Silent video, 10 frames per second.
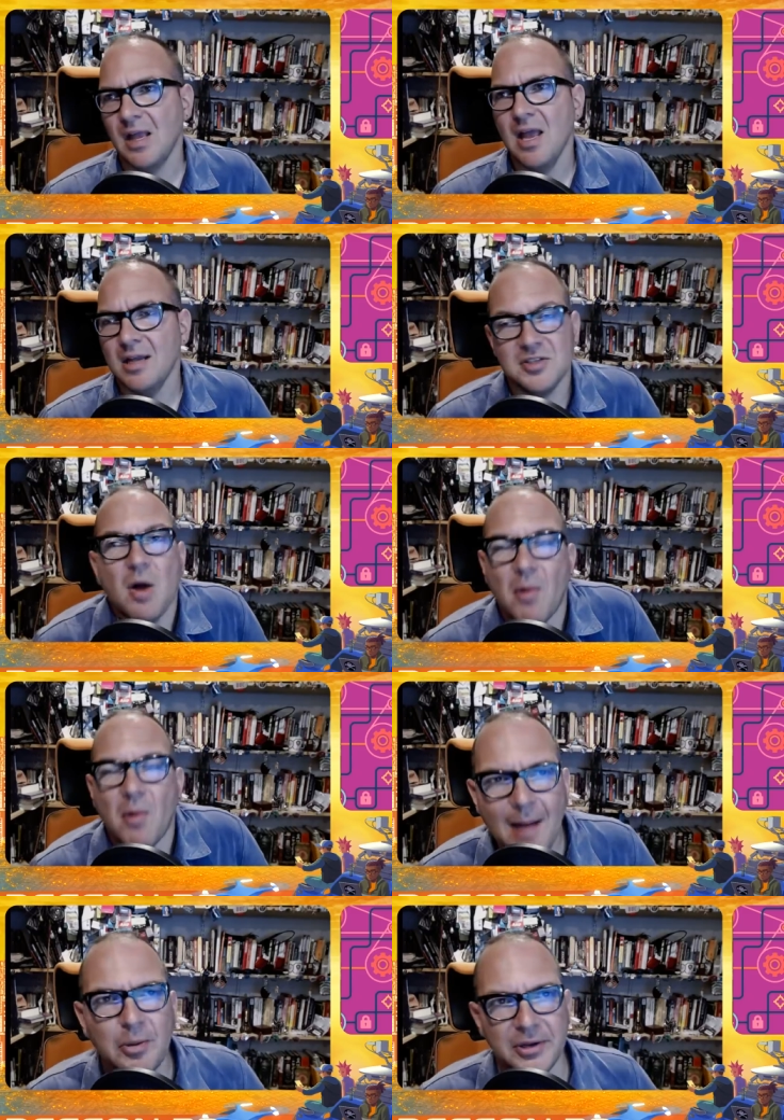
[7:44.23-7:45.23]
It's not why
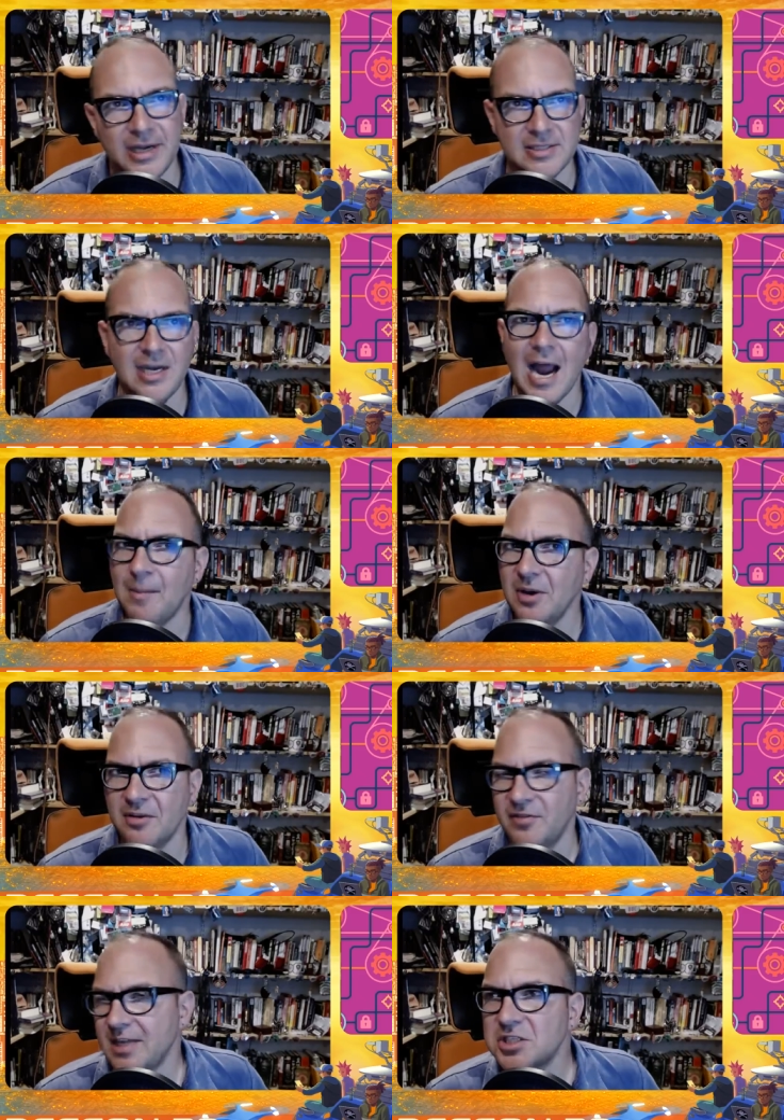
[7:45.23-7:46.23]
Apple does it. Apple
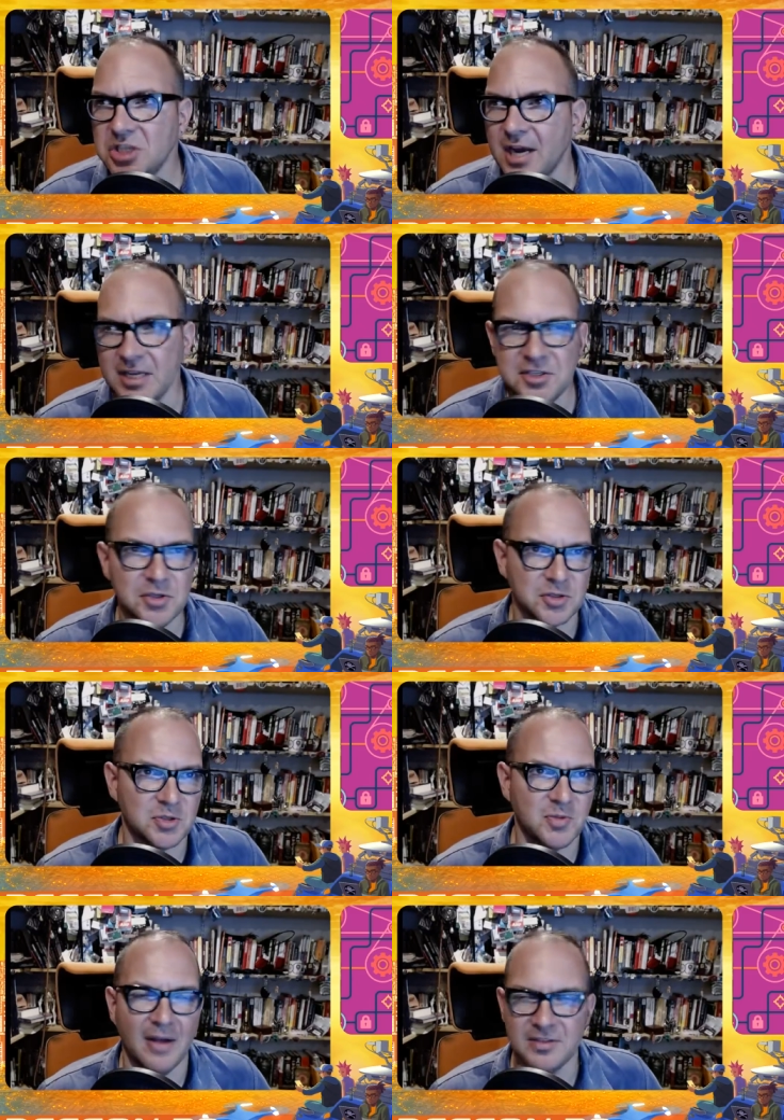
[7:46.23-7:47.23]
invades Chinese users'
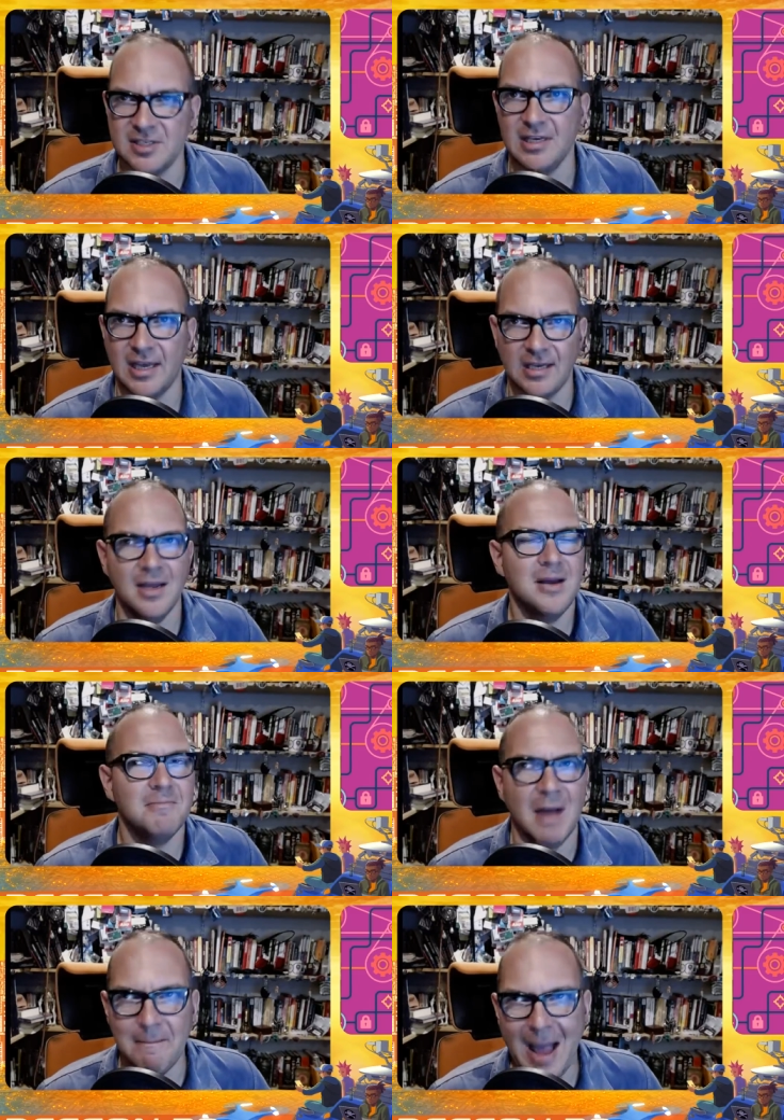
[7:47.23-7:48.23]
privacy, like
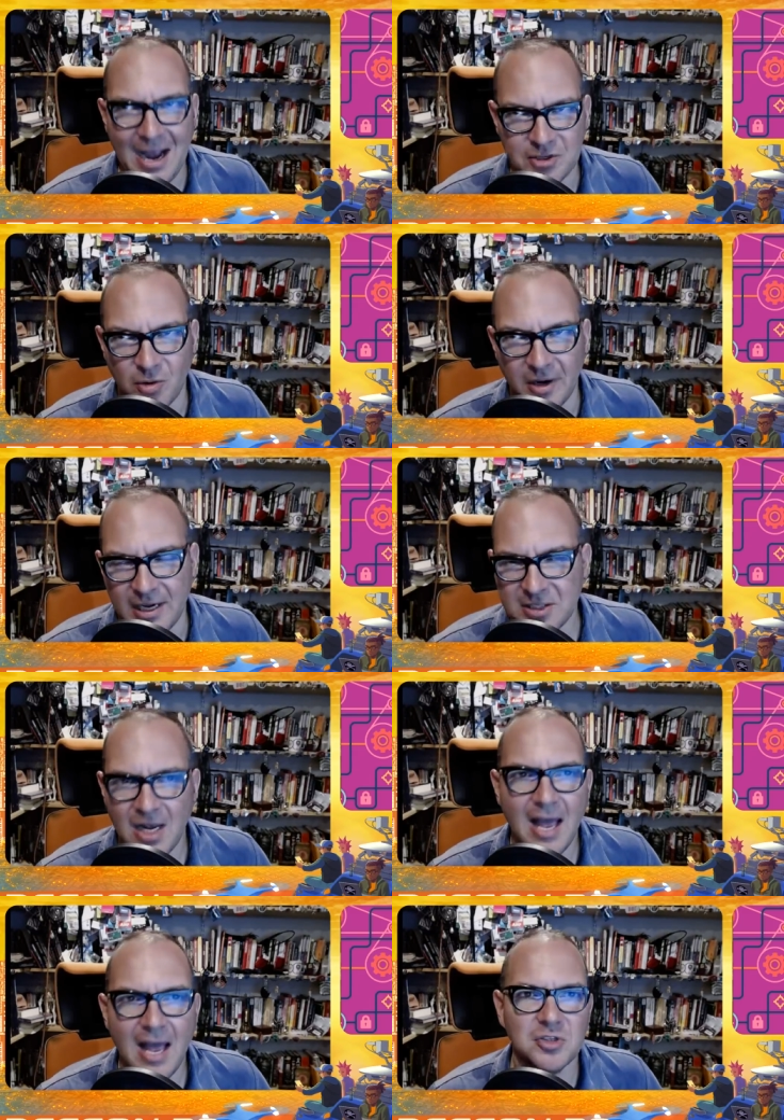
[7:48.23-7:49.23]
by backdooring its
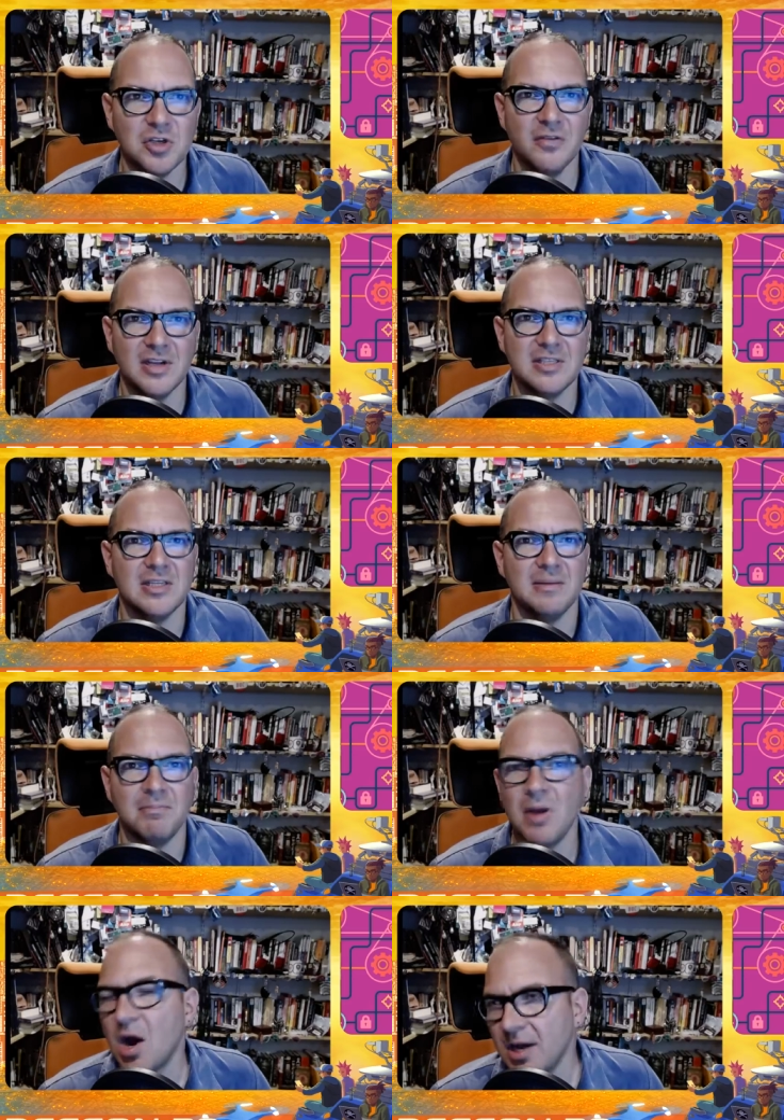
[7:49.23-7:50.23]
cloud service and
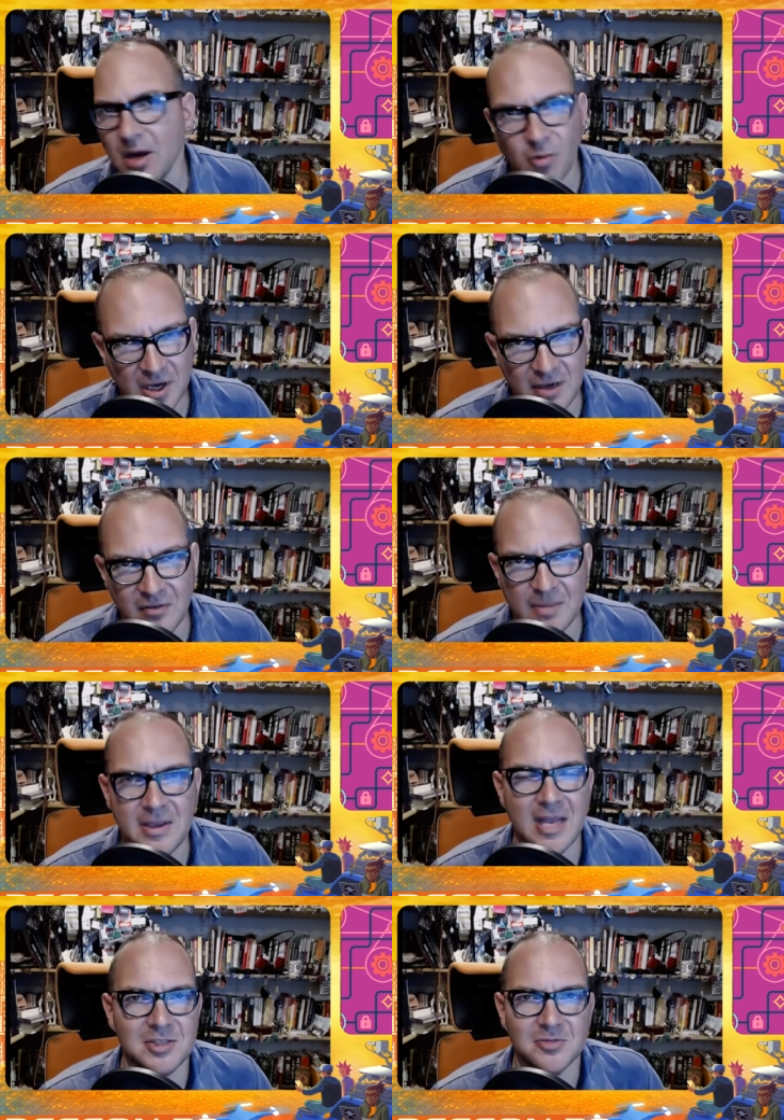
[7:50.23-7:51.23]
blocking working
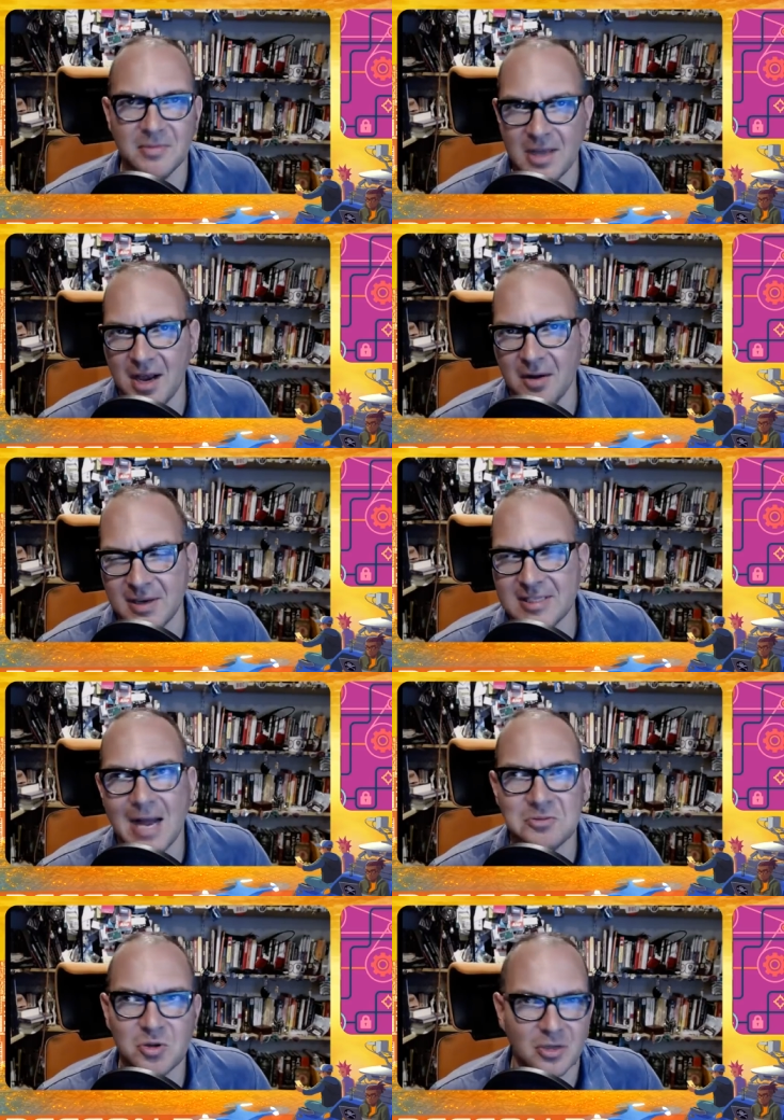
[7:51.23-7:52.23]
VPNs from the iOS
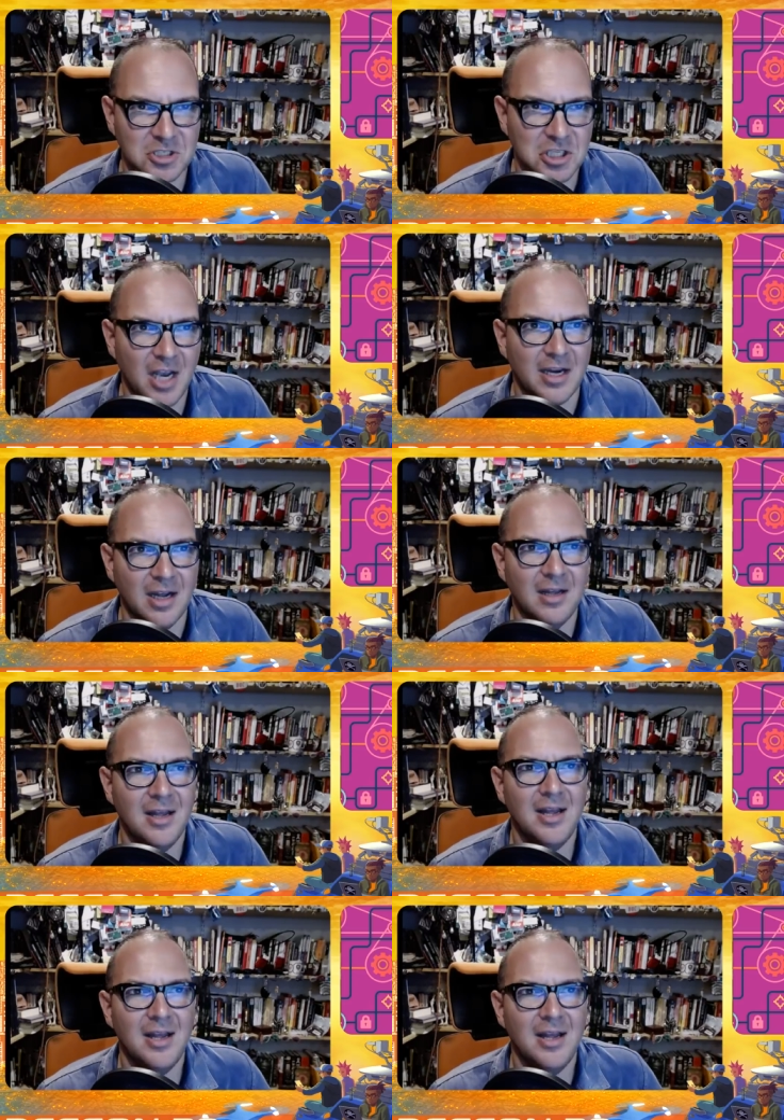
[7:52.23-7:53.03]
App Store in China.